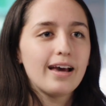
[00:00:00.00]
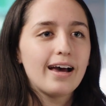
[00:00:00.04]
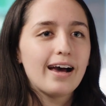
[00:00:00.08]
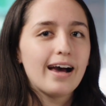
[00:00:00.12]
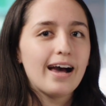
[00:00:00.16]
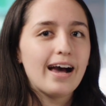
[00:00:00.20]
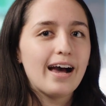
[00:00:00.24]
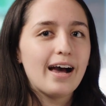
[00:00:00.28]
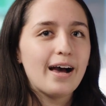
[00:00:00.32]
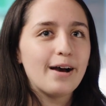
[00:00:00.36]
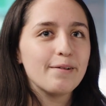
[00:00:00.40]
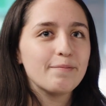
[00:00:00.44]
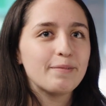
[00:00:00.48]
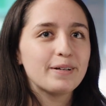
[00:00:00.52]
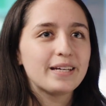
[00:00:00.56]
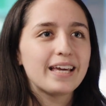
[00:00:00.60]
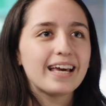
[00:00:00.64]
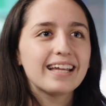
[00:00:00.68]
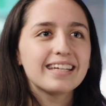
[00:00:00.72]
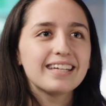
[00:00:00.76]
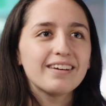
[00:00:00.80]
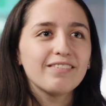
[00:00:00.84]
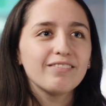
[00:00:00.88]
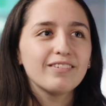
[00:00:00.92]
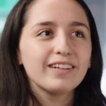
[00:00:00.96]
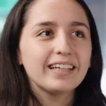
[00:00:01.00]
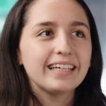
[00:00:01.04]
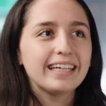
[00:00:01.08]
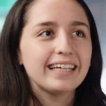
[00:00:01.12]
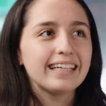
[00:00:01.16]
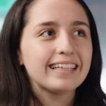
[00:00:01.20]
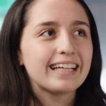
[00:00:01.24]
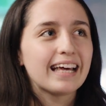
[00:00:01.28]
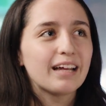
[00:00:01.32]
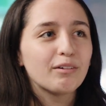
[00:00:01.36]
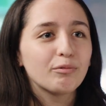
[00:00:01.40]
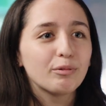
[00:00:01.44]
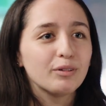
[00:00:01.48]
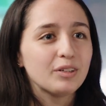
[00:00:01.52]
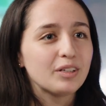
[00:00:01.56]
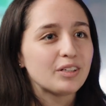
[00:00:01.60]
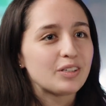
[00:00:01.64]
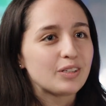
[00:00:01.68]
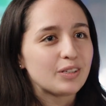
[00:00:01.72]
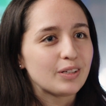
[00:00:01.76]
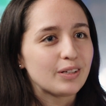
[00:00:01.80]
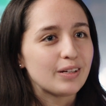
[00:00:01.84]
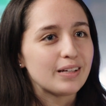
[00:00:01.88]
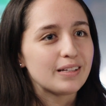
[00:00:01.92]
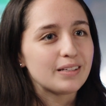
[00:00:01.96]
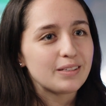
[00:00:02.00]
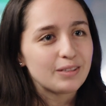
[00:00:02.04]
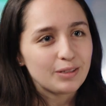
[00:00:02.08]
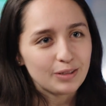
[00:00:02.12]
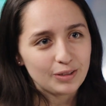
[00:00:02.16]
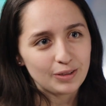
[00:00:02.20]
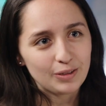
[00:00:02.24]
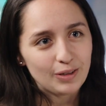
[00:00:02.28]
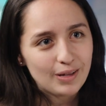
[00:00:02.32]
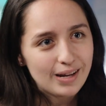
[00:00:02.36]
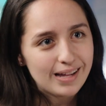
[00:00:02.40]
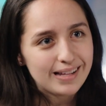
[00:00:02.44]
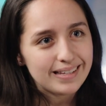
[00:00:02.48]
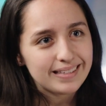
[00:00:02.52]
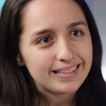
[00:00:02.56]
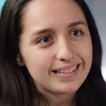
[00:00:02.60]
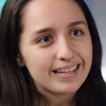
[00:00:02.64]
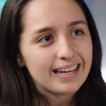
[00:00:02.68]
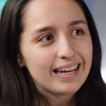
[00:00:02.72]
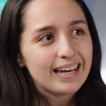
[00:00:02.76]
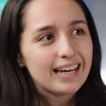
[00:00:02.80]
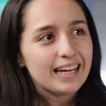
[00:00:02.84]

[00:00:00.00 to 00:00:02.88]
But yeah, definitely that we're students to students,